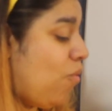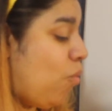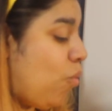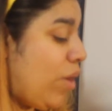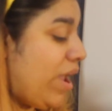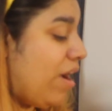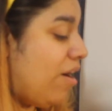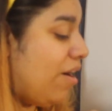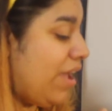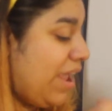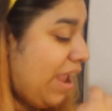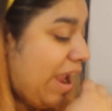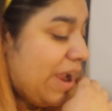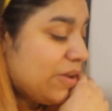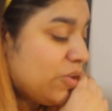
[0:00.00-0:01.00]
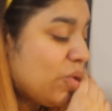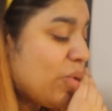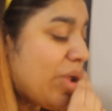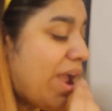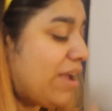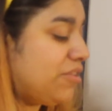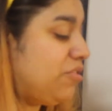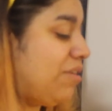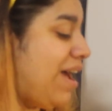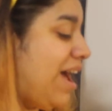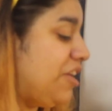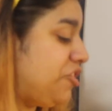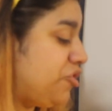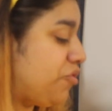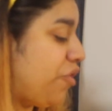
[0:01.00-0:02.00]
we are here to react to
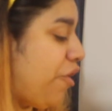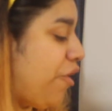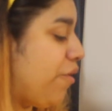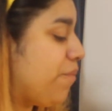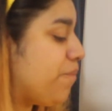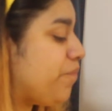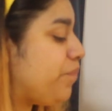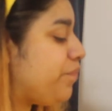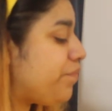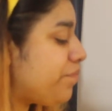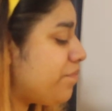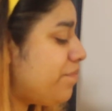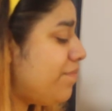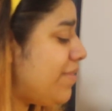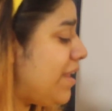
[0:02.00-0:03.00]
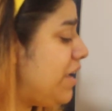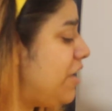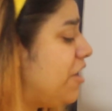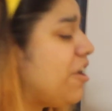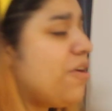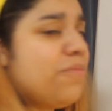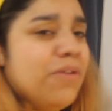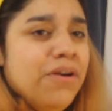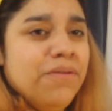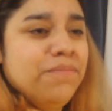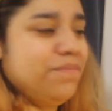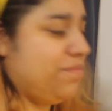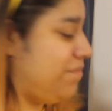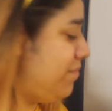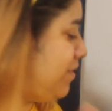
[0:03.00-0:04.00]
ASTRO. You know what?